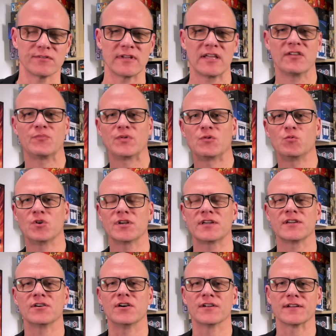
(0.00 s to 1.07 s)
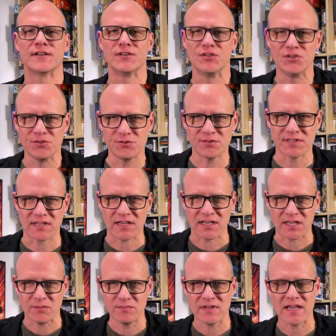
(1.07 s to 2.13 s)
have been working on a new
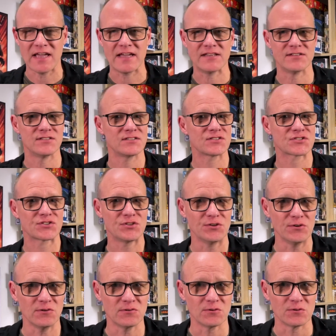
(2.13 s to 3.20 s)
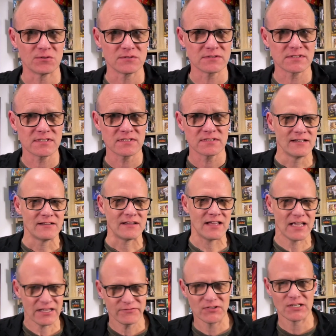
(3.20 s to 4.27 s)
game, and it's called
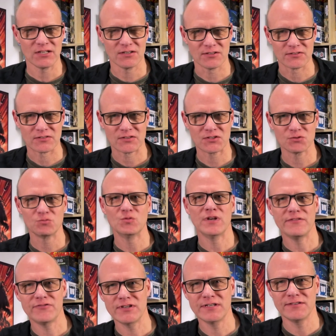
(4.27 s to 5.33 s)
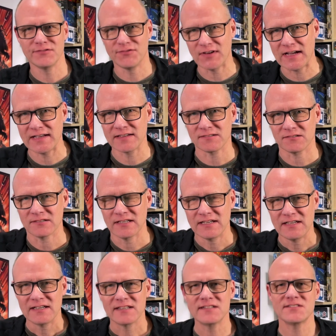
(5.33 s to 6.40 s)
Avalon, the Riven Veil.
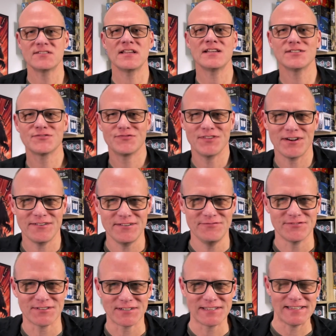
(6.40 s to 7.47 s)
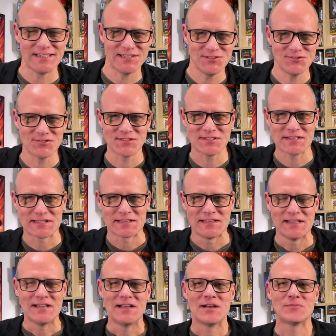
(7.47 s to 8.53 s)
And it sounds very, very interesting.
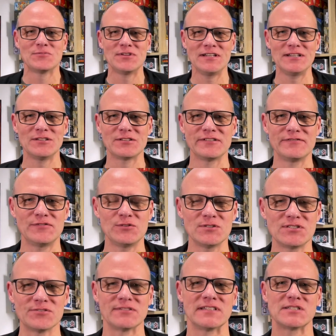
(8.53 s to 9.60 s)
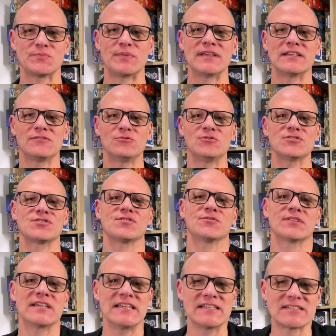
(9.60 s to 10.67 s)
I'm really looking forward to it. It's being launched on
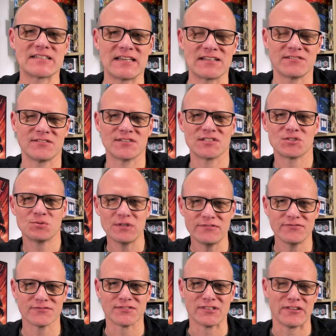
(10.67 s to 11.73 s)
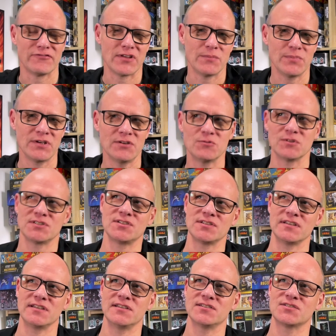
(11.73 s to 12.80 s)
Kickstarter on the 12th of November, which
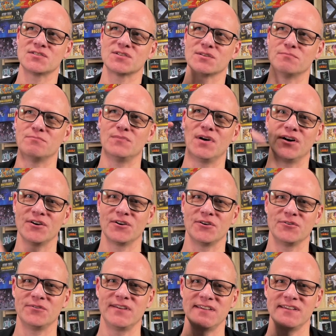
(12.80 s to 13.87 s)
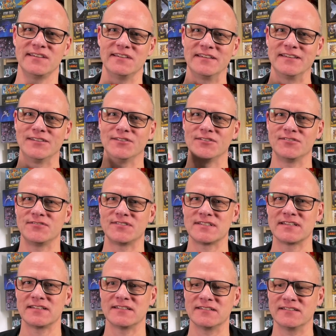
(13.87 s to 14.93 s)
is tomorrow here in New
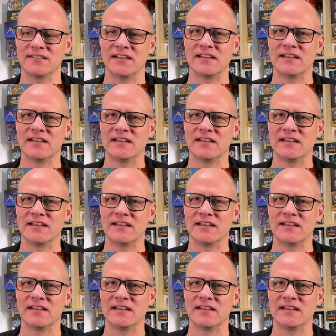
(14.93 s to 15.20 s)
Zealand.